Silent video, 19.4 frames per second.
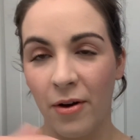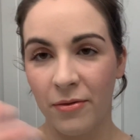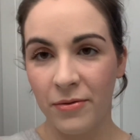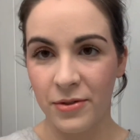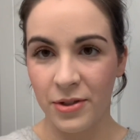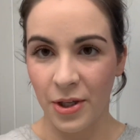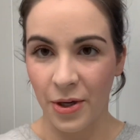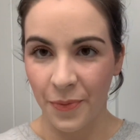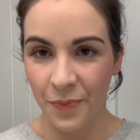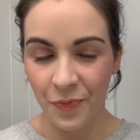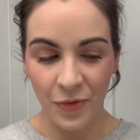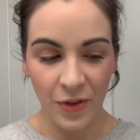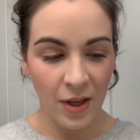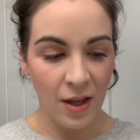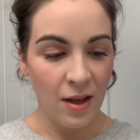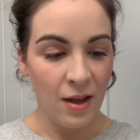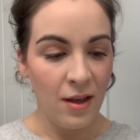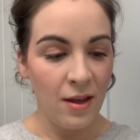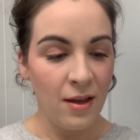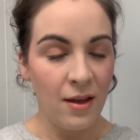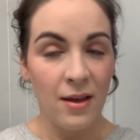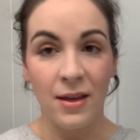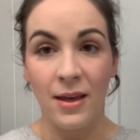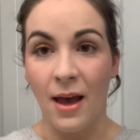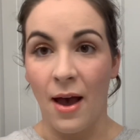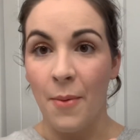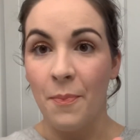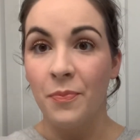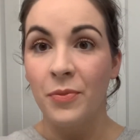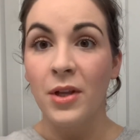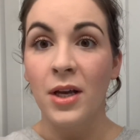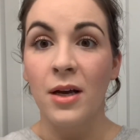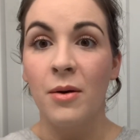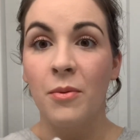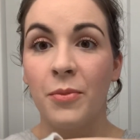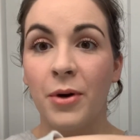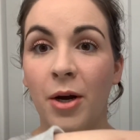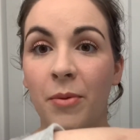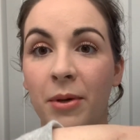So yeah,
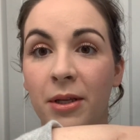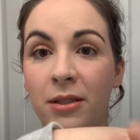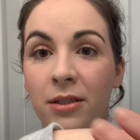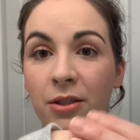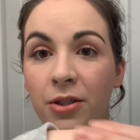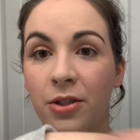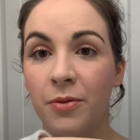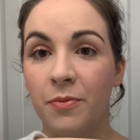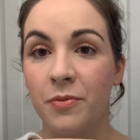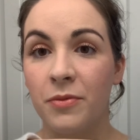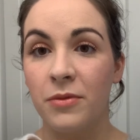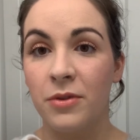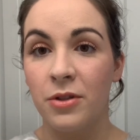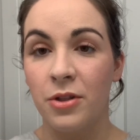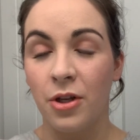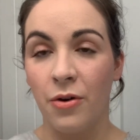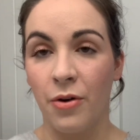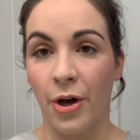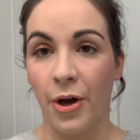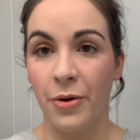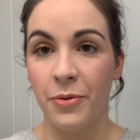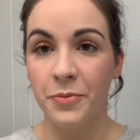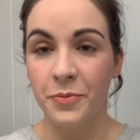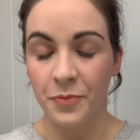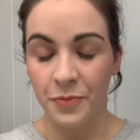brow pencil, no go.